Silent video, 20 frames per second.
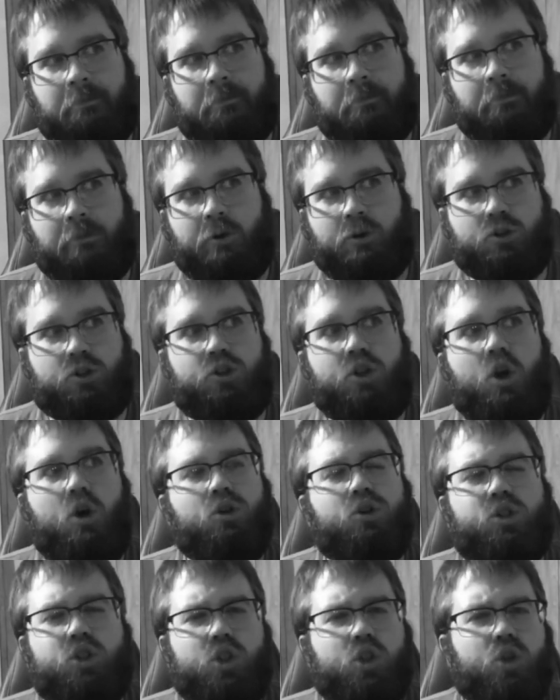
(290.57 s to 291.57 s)
There's no
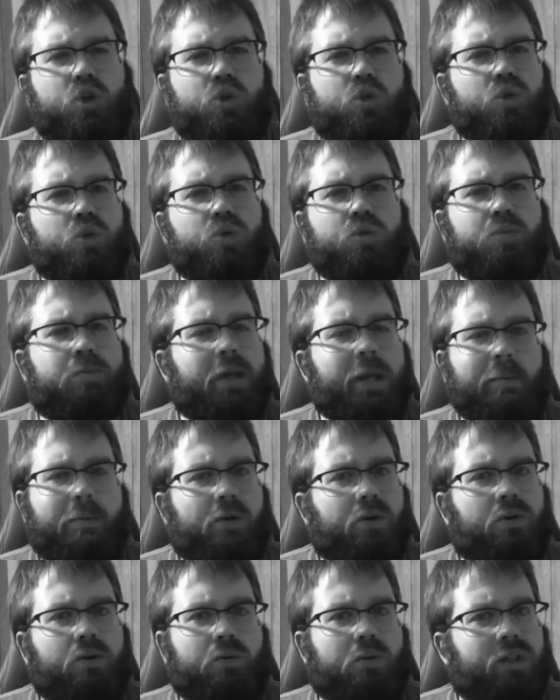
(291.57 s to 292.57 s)
two
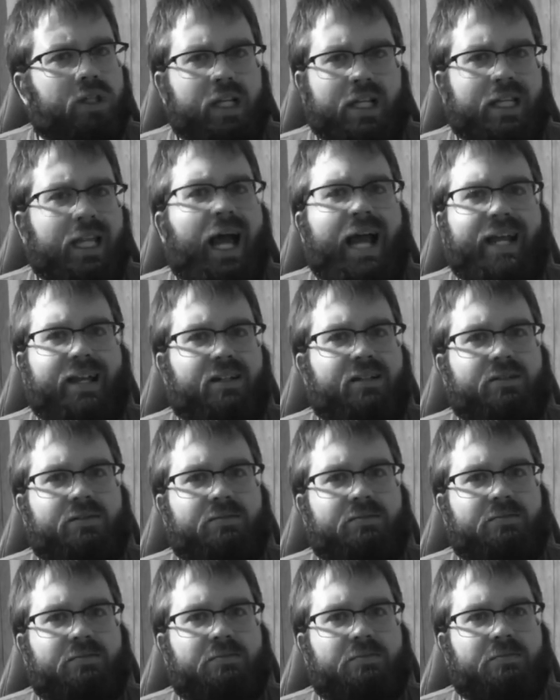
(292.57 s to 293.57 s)
people really alike.
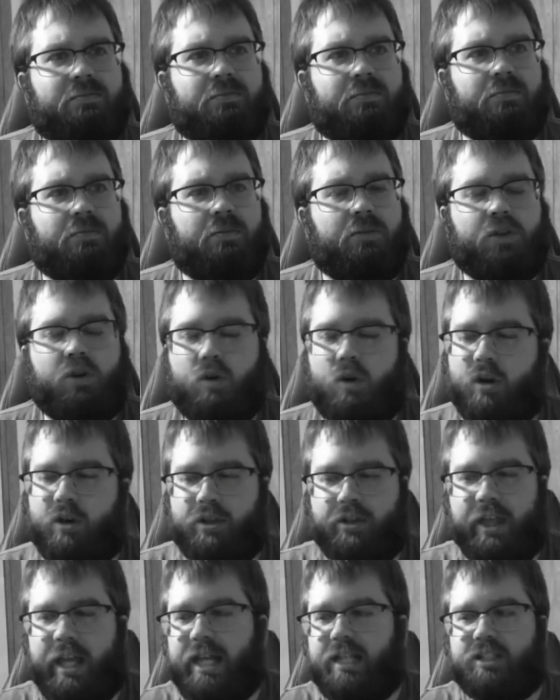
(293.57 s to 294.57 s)
There are
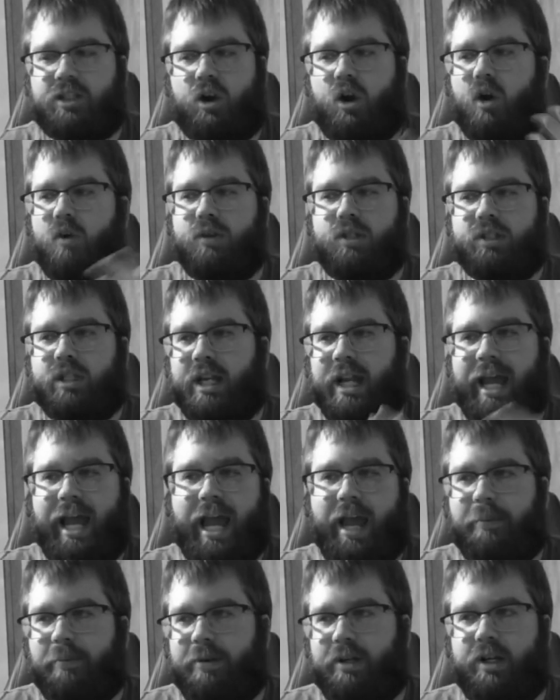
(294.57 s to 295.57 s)
things that are always going to
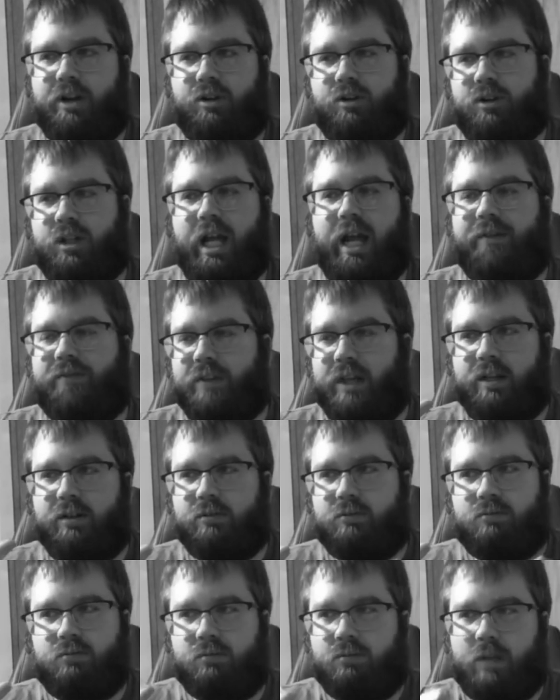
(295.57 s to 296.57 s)
happen in your life that
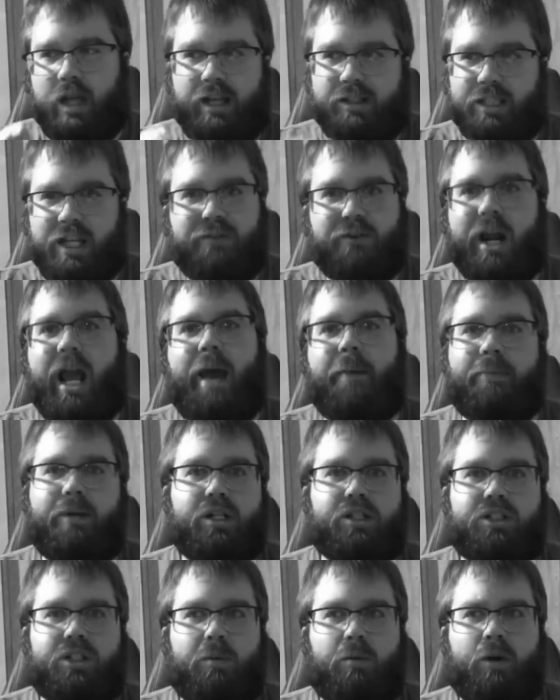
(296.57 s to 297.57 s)
has never happened
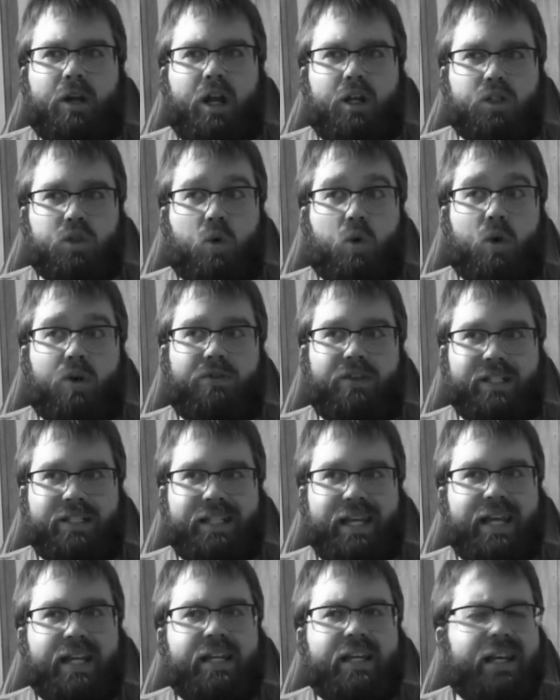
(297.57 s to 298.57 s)
to someone else. Or if it
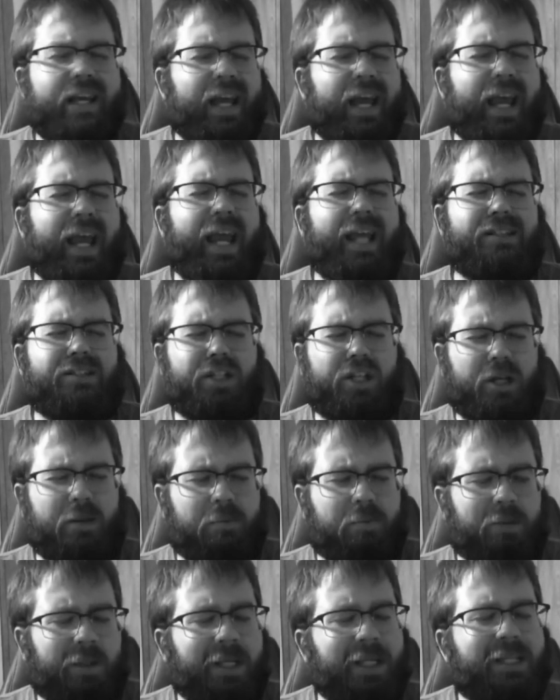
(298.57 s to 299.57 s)
did, it's a
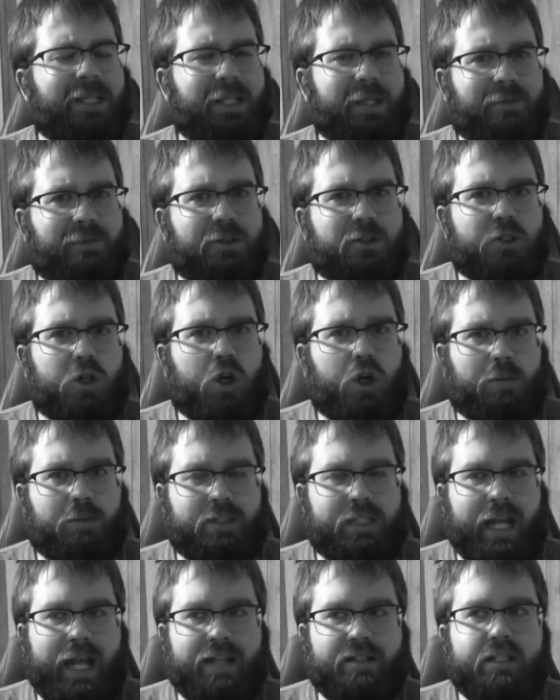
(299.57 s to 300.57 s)
completely different
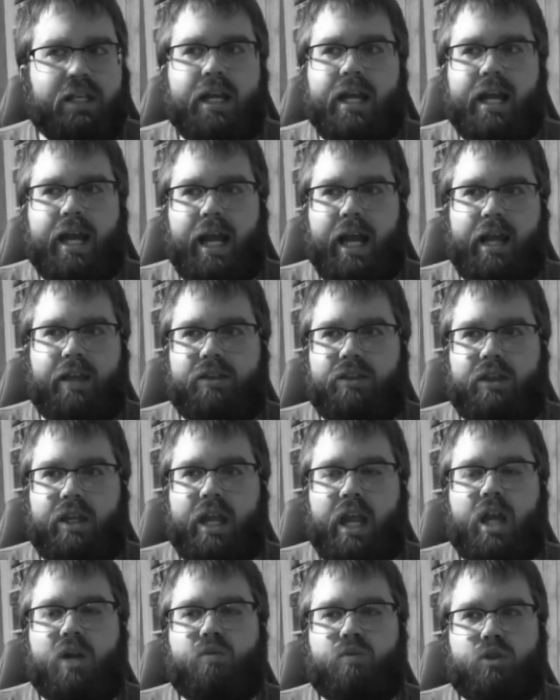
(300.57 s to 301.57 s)
circumstance, and
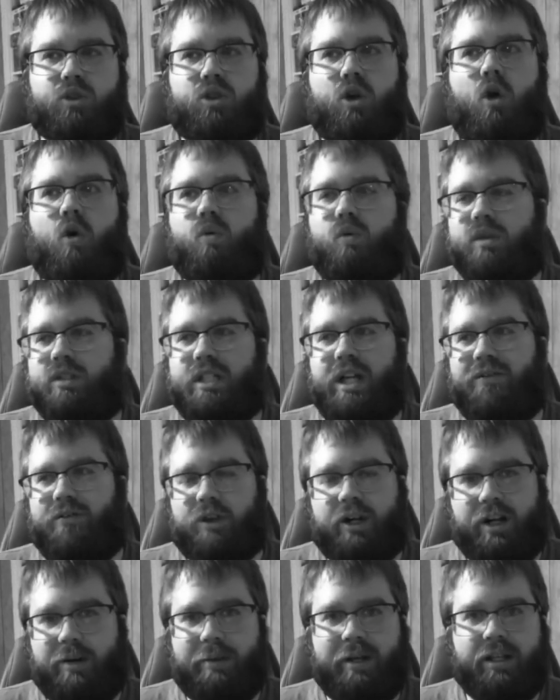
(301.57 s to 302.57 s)
the end result was never
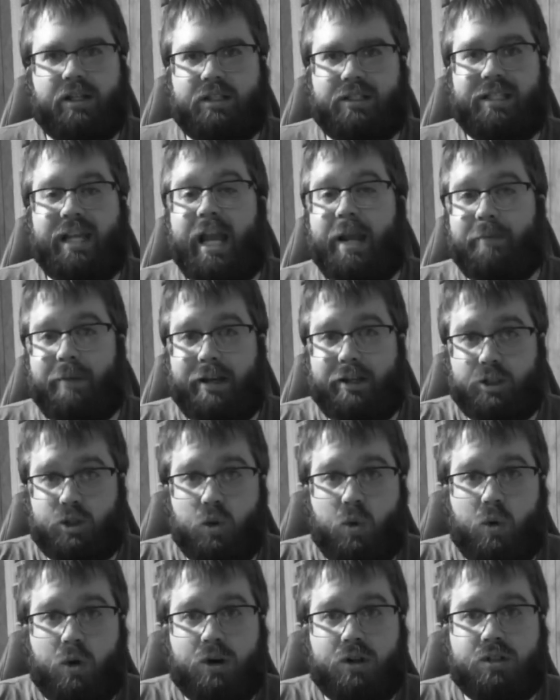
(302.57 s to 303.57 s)
going to be the same as
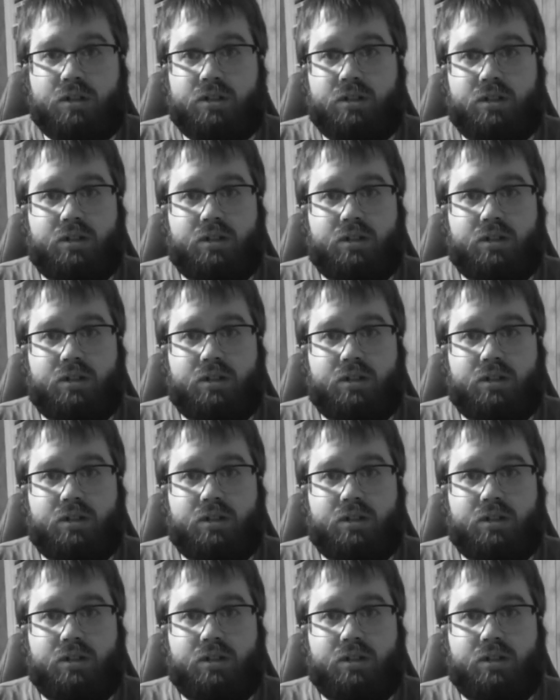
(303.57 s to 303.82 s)
yours,